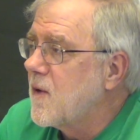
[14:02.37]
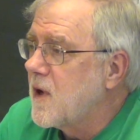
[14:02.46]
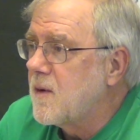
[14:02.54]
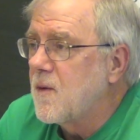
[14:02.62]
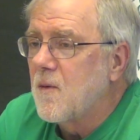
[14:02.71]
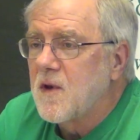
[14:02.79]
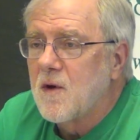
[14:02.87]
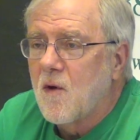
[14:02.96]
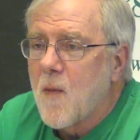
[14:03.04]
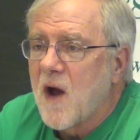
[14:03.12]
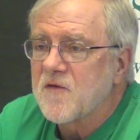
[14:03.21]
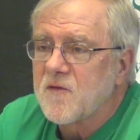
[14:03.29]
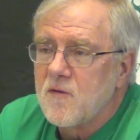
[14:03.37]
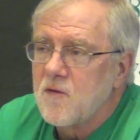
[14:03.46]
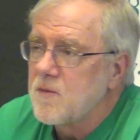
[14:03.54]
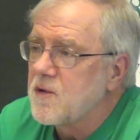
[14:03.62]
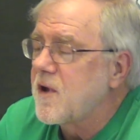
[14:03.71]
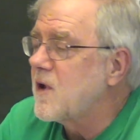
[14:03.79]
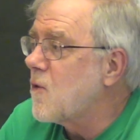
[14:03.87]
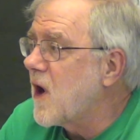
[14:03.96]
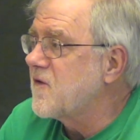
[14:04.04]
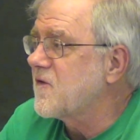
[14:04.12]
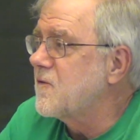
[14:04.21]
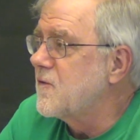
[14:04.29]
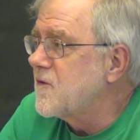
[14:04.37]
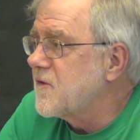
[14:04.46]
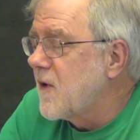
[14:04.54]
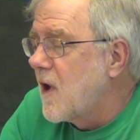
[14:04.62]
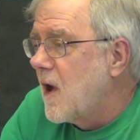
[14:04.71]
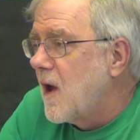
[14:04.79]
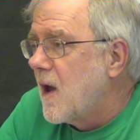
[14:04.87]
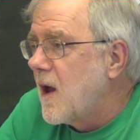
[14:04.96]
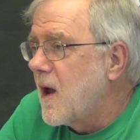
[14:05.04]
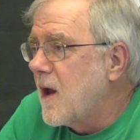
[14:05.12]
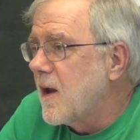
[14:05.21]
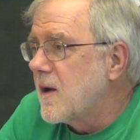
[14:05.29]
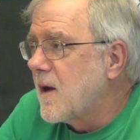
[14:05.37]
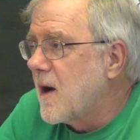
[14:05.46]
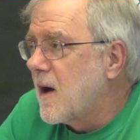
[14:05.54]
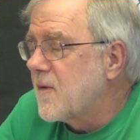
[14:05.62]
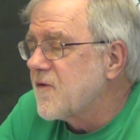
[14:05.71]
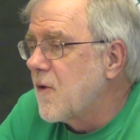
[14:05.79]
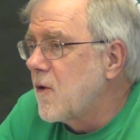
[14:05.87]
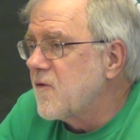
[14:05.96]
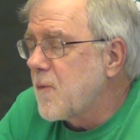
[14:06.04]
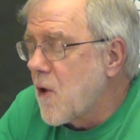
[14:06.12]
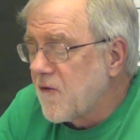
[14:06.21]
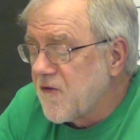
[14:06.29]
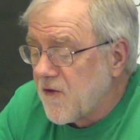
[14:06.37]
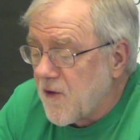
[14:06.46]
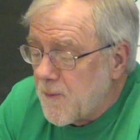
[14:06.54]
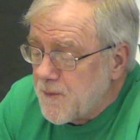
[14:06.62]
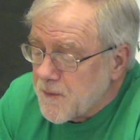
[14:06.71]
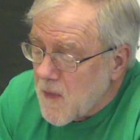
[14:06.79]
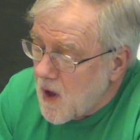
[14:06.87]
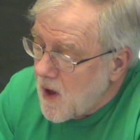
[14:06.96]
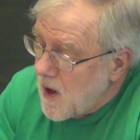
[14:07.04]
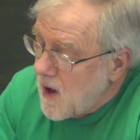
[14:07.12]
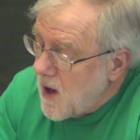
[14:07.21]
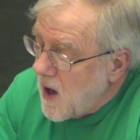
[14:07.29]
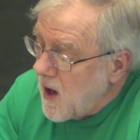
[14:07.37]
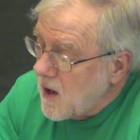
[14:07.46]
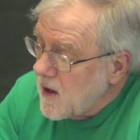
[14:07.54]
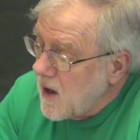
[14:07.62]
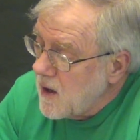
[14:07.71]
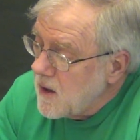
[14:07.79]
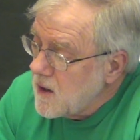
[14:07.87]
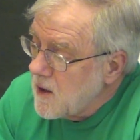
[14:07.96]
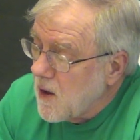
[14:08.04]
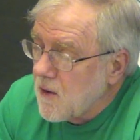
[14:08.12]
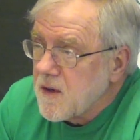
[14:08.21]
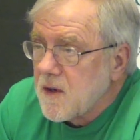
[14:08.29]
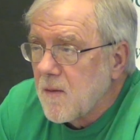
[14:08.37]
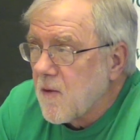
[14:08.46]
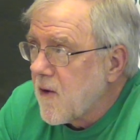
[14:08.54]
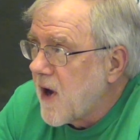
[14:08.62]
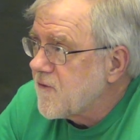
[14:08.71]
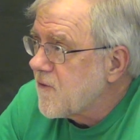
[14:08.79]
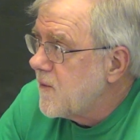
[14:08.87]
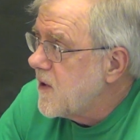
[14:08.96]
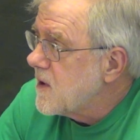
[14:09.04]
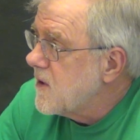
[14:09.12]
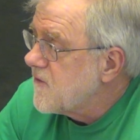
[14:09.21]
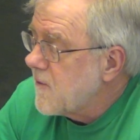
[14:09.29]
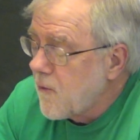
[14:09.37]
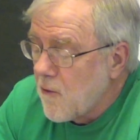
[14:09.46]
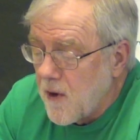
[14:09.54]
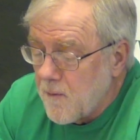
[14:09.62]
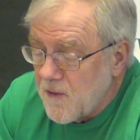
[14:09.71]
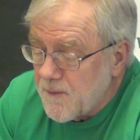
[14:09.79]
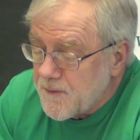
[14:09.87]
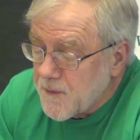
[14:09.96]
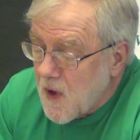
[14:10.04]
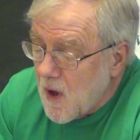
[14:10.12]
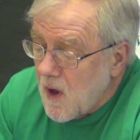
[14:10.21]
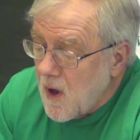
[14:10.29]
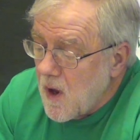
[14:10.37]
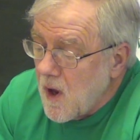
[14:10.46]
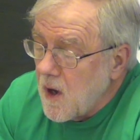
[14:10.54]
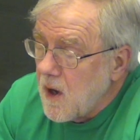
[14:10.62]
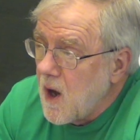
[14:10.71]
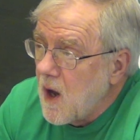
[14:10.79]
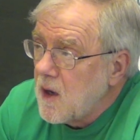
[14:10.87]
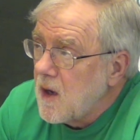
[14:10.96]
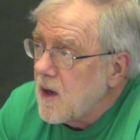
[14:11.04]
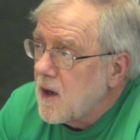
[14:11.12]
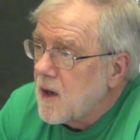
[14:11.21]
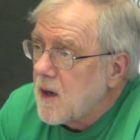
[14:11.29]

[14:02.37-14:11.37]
when, my school would play white schools. And so it was personal. And then, the Democrats were a big disappointment. And then